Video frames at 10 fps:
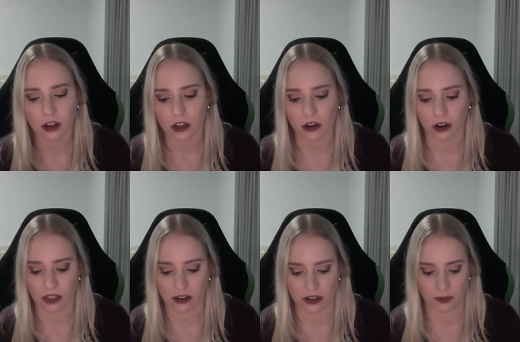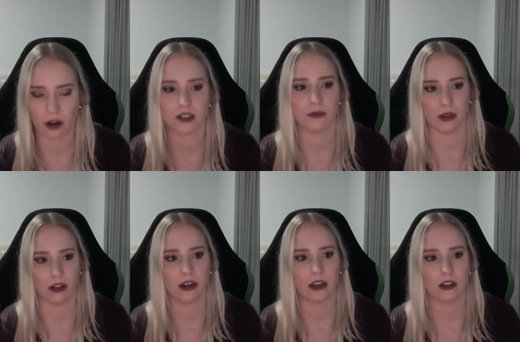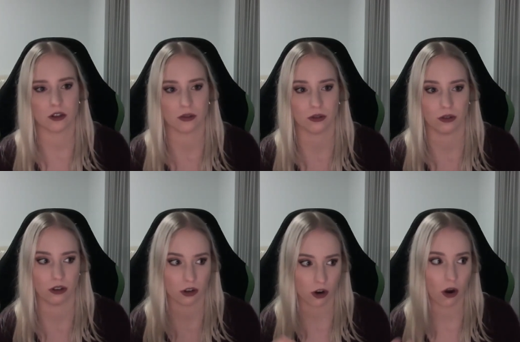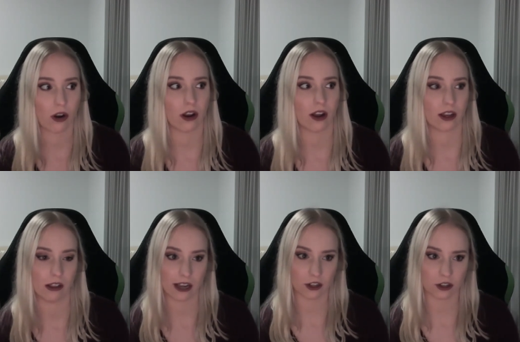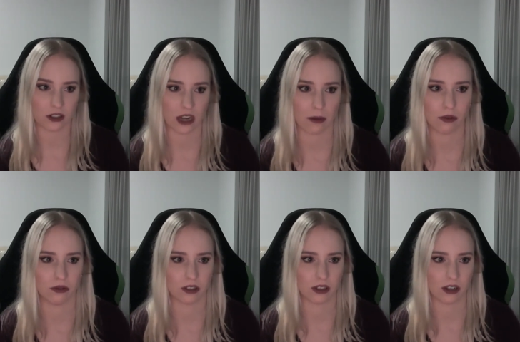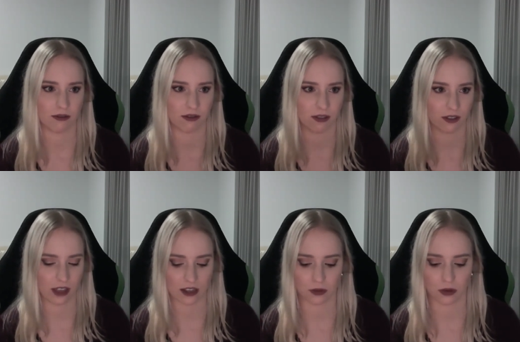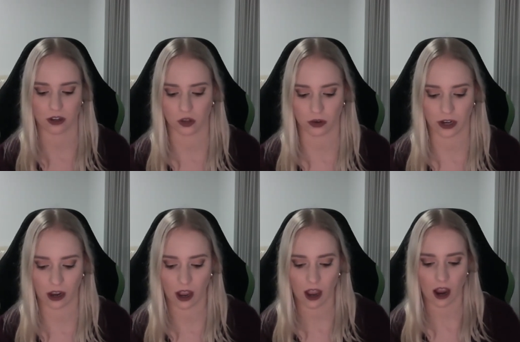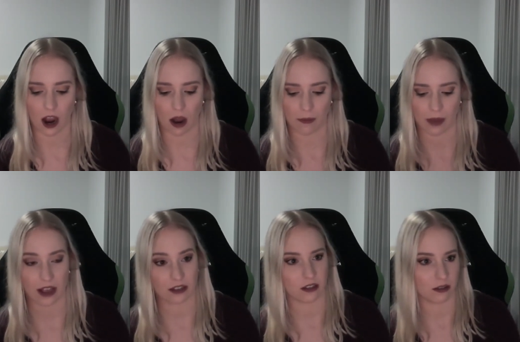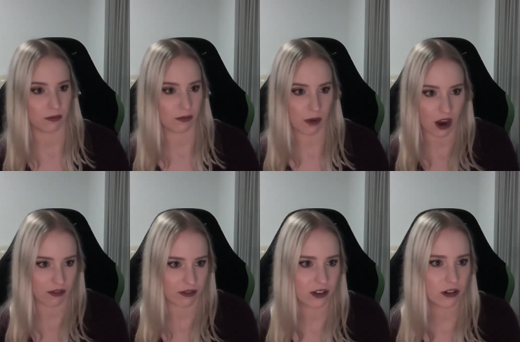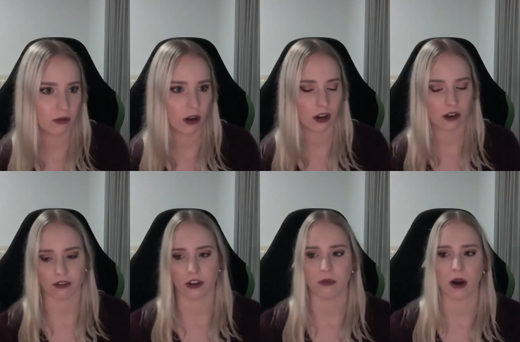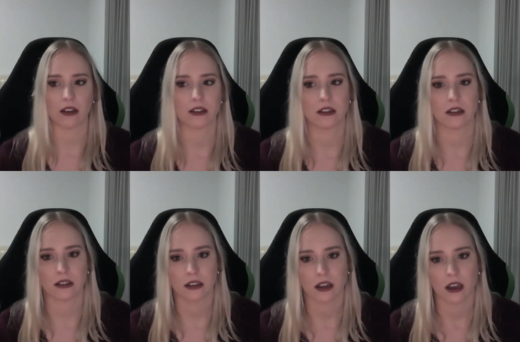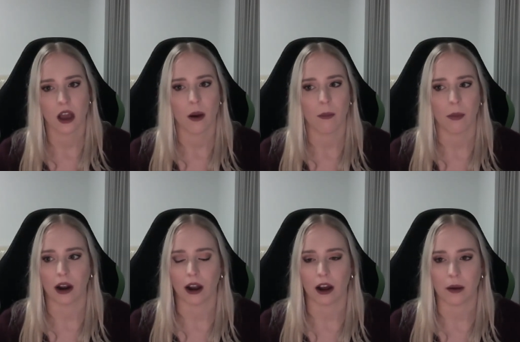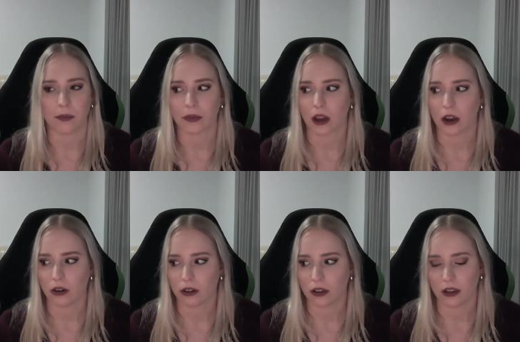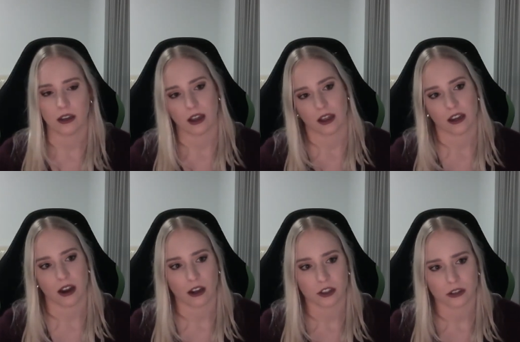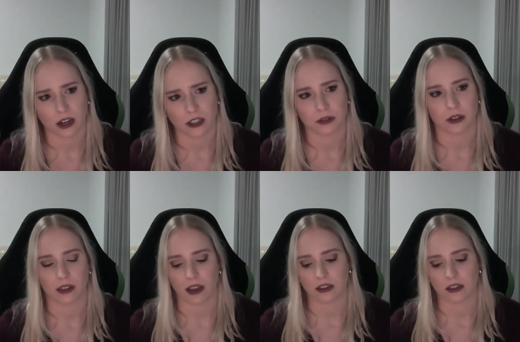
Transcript: you know, there is possibility to go collect your samples if that's what you're doing um, as a part of field work for your master's. But um, I know, yeah, in undergraduate, they